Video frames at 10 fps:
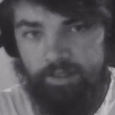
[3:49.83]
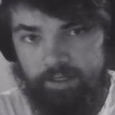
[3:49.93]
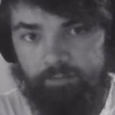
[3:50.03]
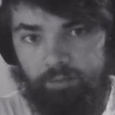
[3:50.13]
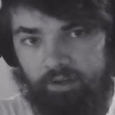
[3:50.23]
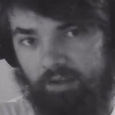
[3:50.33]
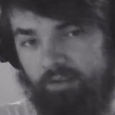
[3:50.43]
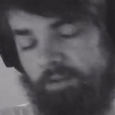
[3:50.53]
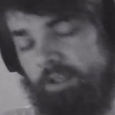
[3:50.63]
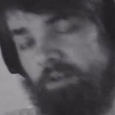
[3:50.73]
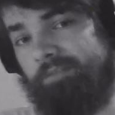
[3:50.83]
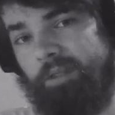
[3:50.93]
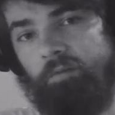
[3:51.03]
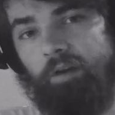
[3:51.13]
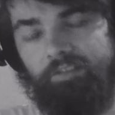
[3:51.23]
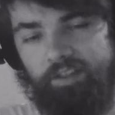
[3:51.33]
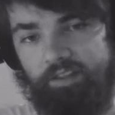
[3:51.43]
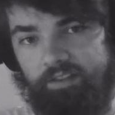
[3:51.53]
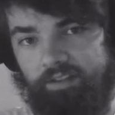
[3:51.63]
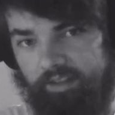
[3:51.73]
put out a video of me roughing
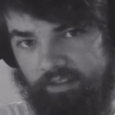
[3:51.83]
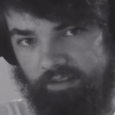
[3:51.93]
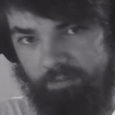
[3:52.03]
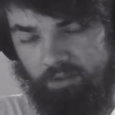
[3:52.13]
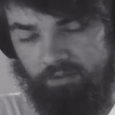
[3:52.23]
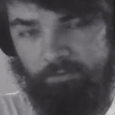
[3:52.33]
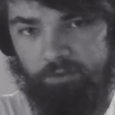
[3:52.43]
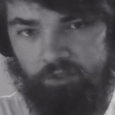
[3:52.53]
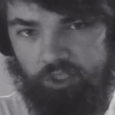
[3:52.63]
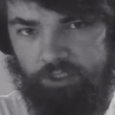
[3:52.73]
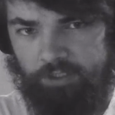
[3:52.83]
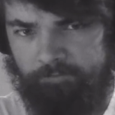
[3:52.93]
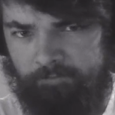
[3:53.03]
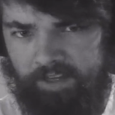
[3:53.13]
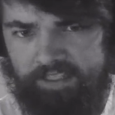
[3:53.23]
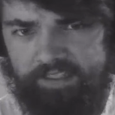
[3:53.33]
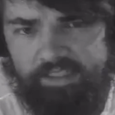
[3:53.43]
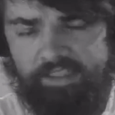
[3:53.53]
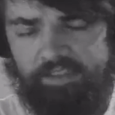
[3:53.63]
in a mutant future fantasy,